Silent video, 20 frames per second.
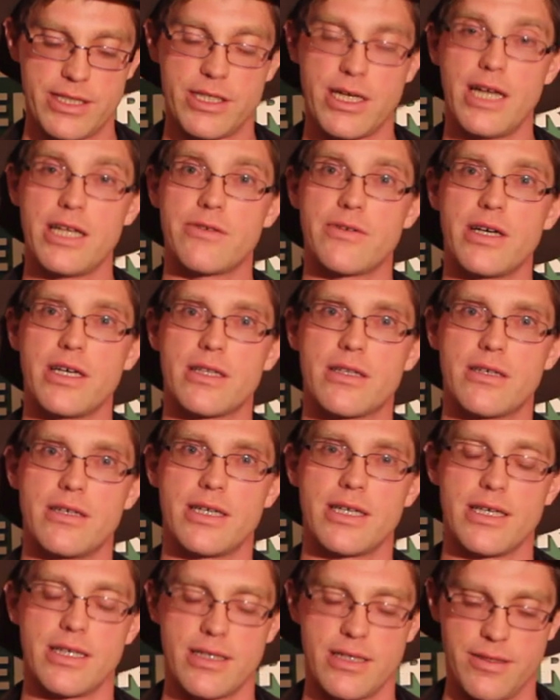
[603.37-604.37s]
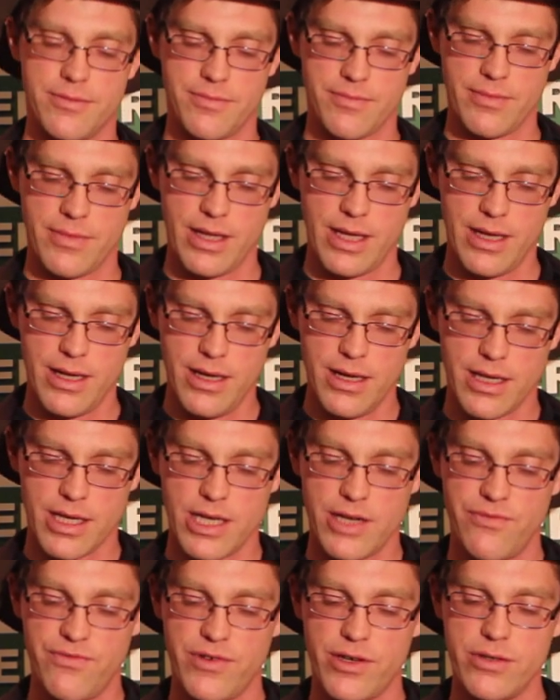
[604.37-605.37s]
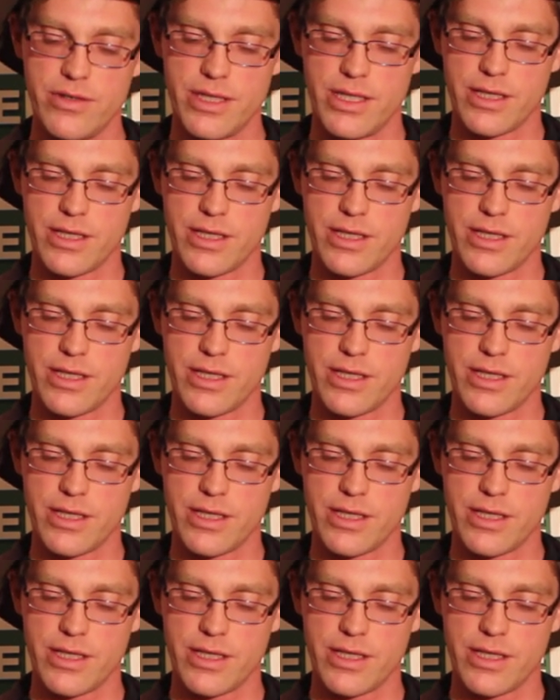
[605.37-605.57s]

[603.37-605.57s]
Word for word: January 30th can vote